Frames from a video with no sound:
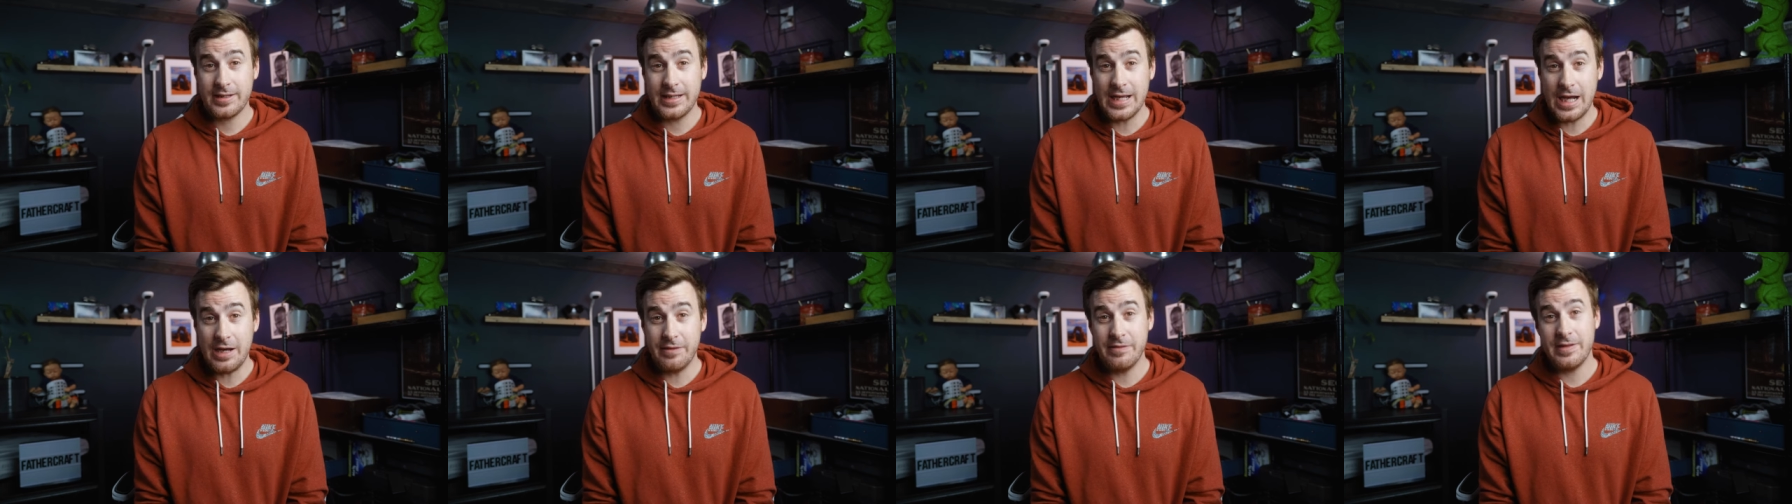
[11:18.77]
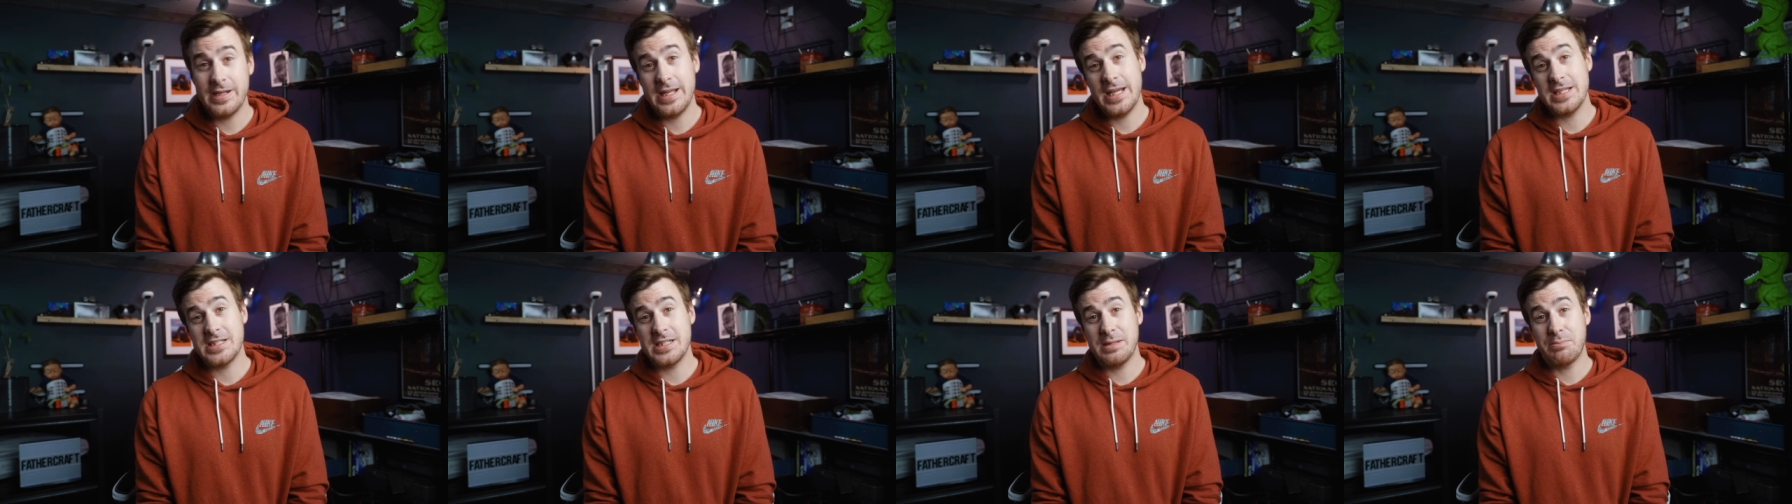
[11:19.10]

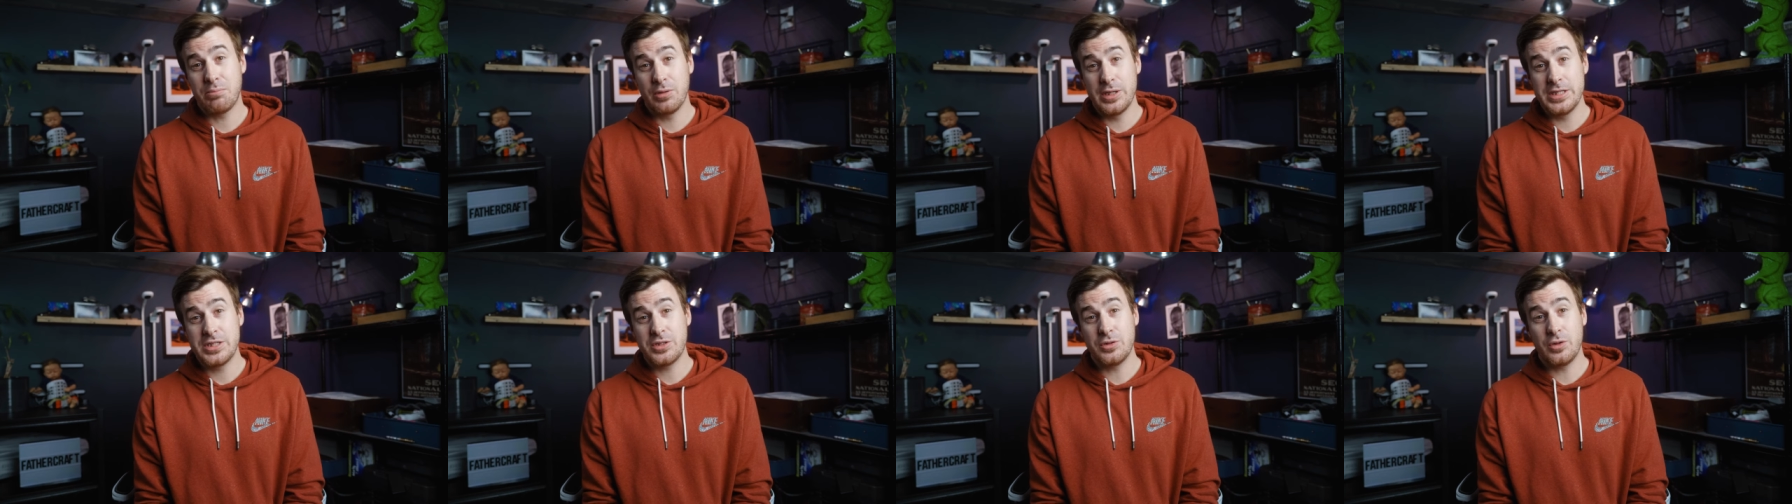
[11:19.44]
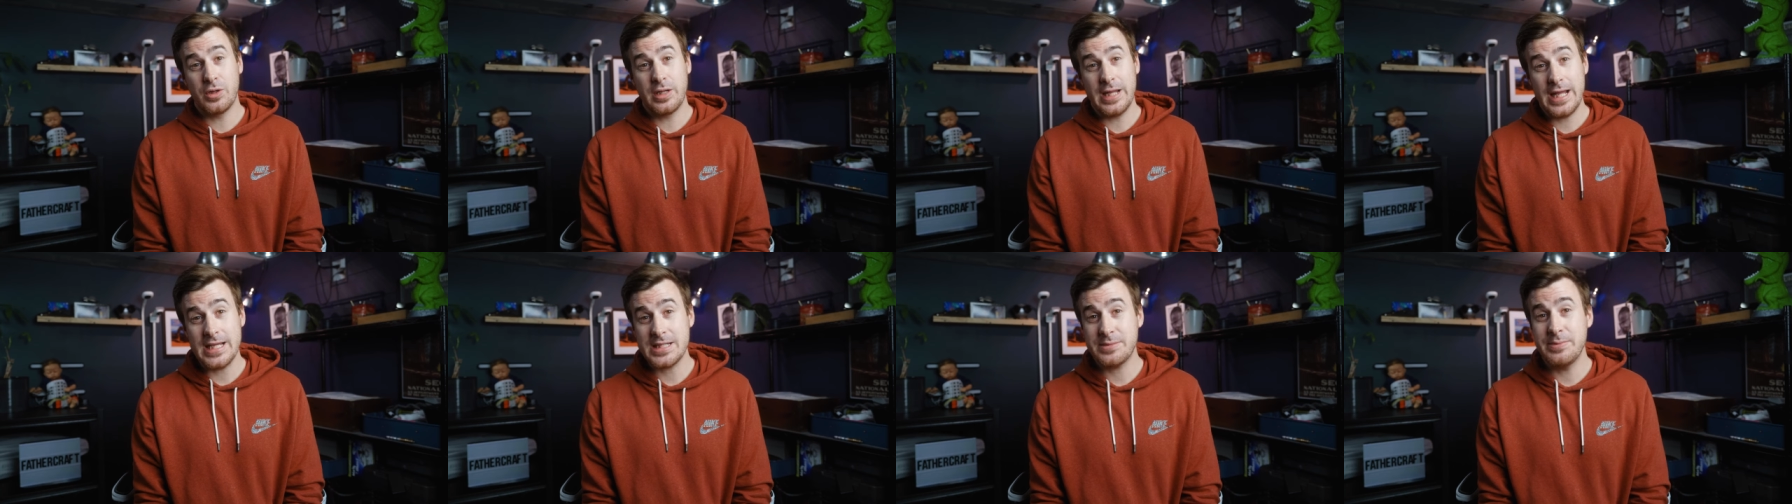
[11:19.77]
Calvin has a
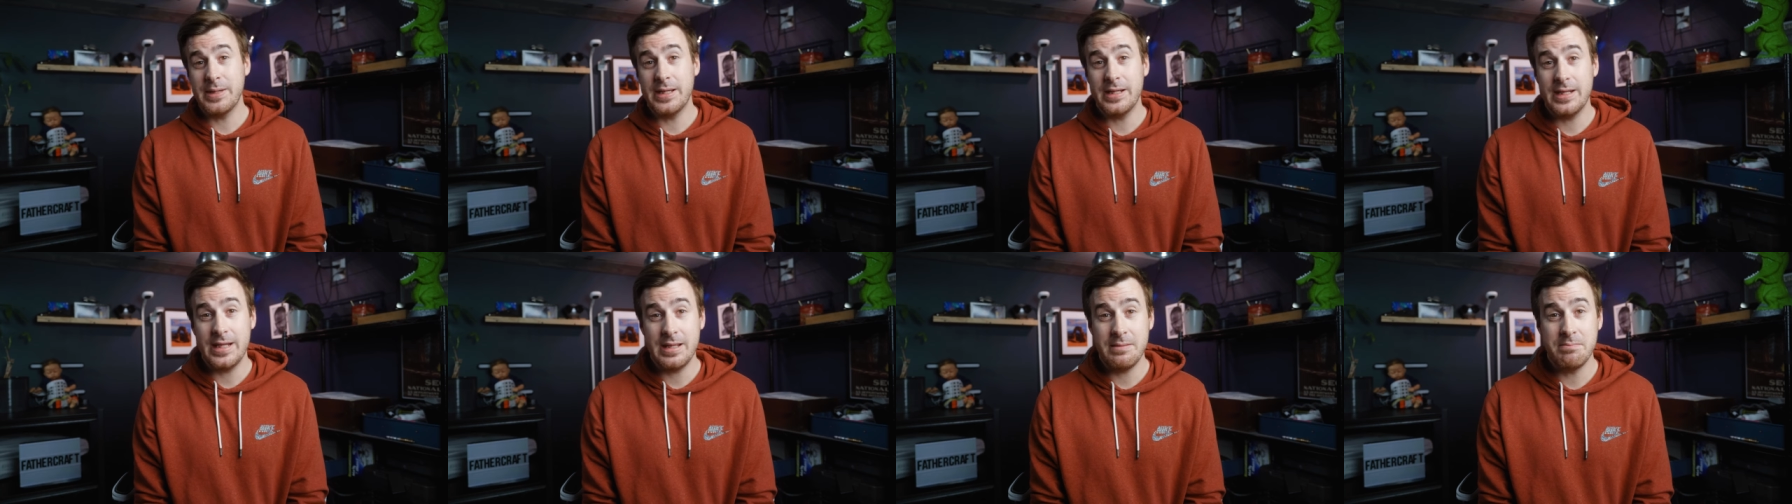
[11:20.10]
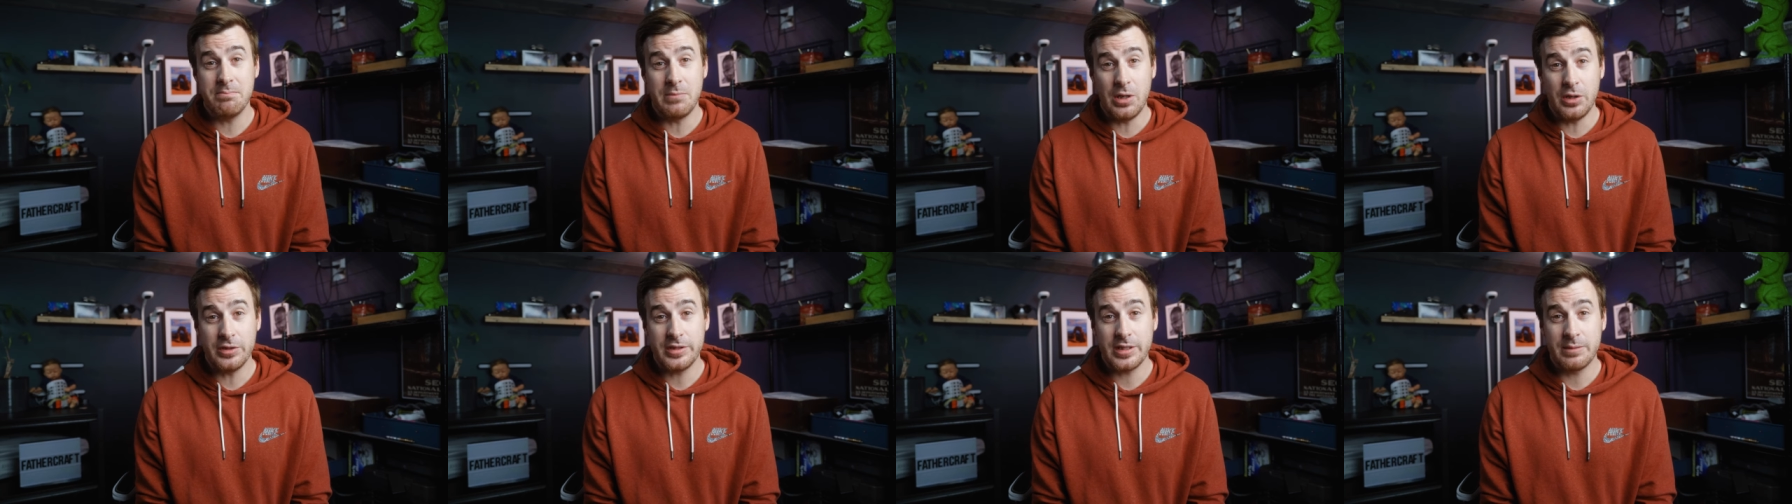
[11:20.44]
preschool classmate
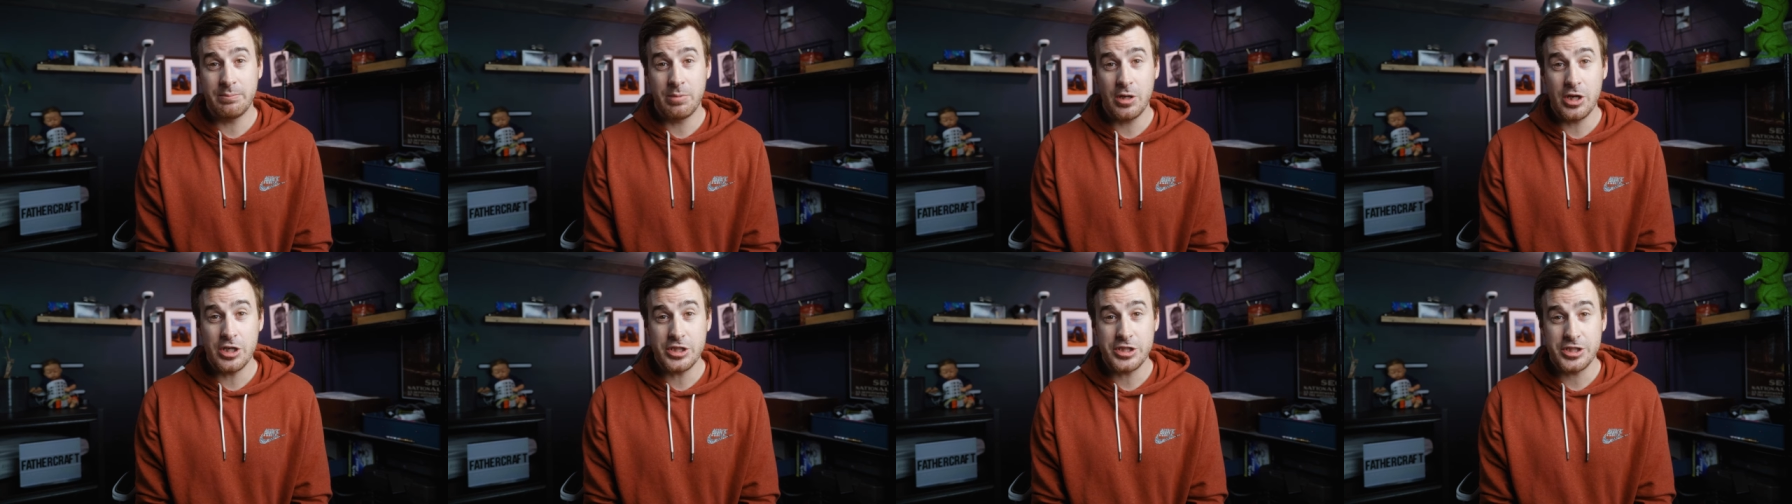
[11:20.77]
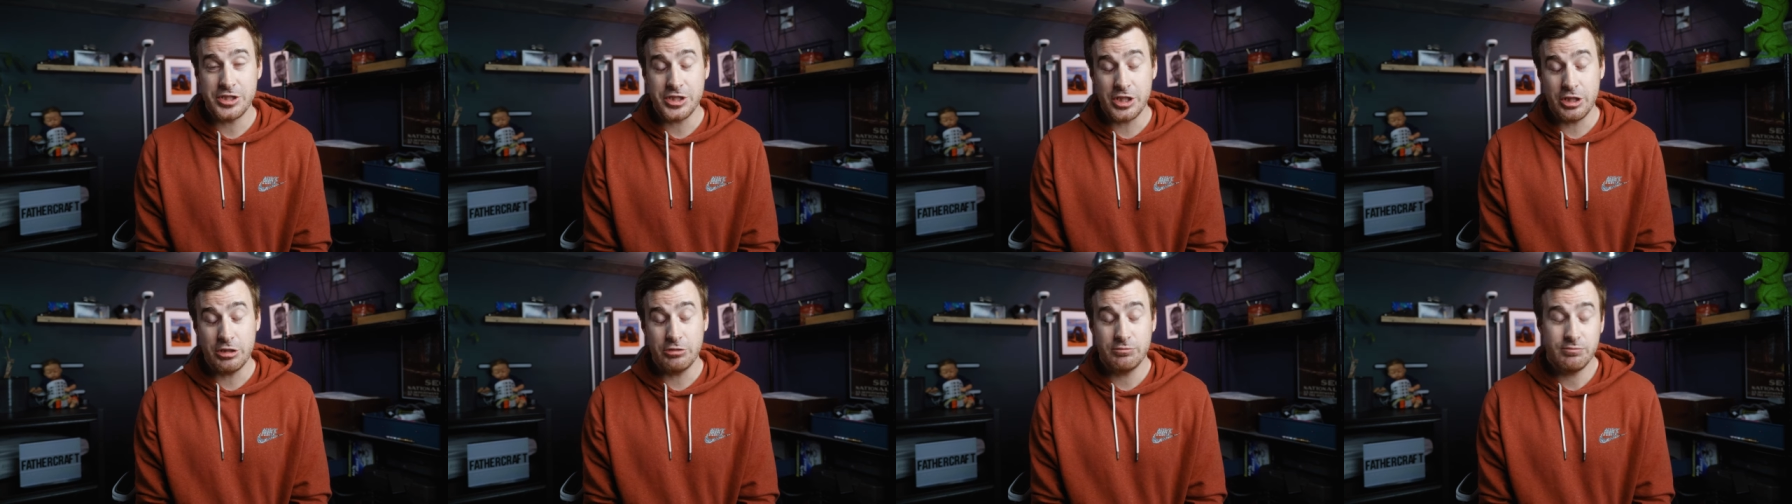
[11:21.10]
named Baltic Birch,
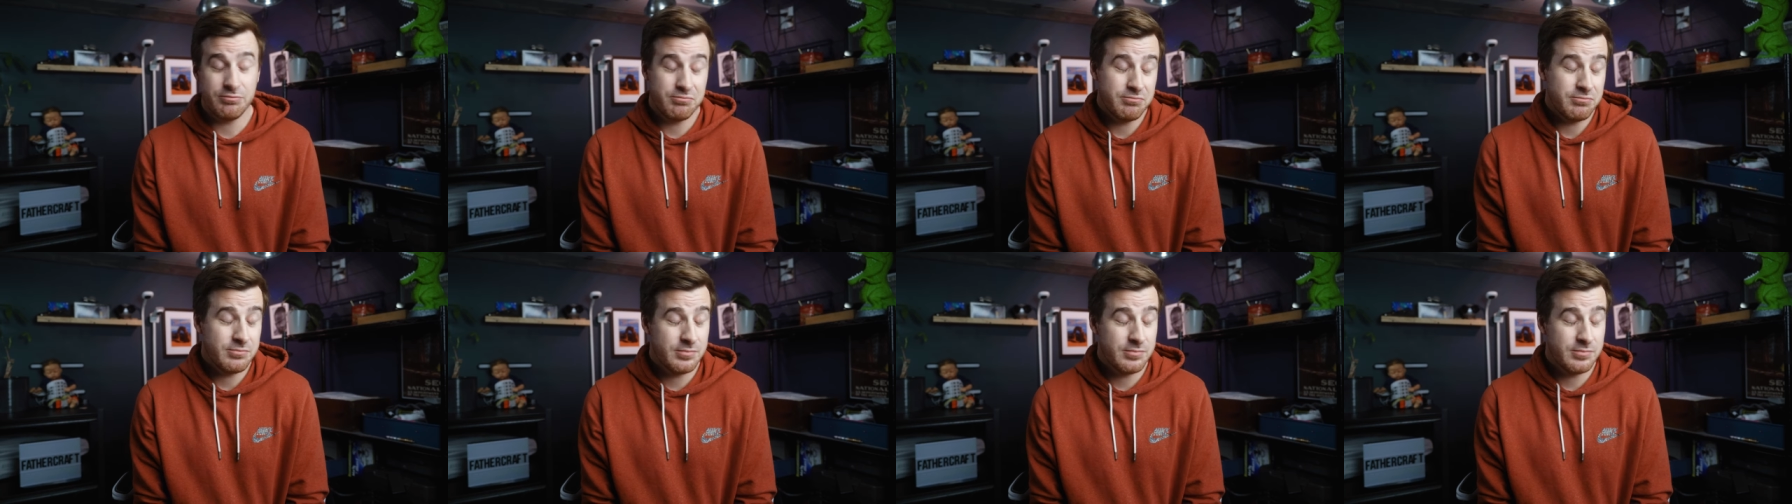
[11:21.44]
so.